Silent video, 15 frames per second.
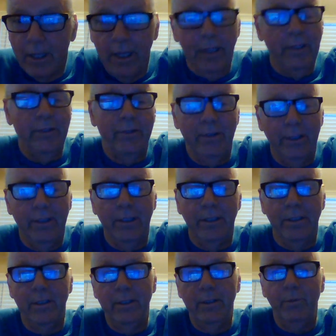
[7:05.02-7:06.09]
and the
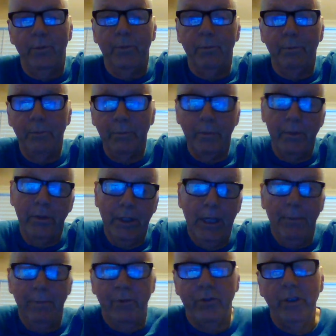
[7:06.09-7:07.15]
Son. His
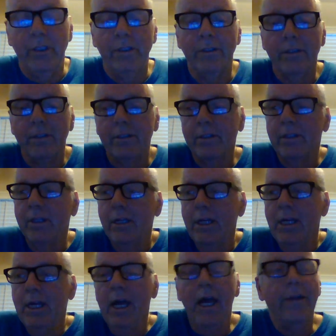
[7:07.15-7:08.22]
name is Jesus.
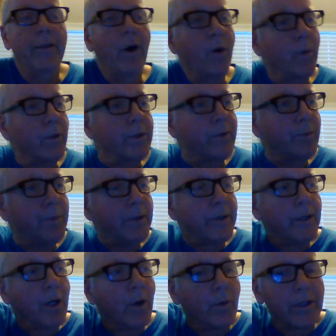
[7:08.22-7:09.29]
And the Holy
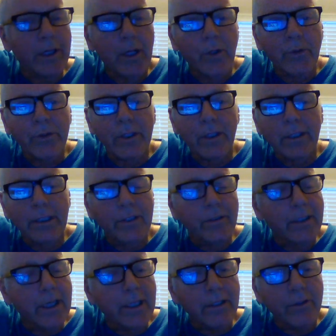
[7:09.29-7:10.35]
Spirit and Holy Ghost that leads,
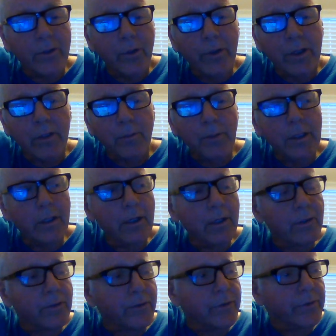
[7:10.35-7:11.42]
guides, directs me to
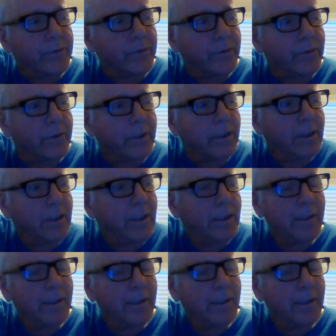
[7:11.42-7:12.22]
all truths.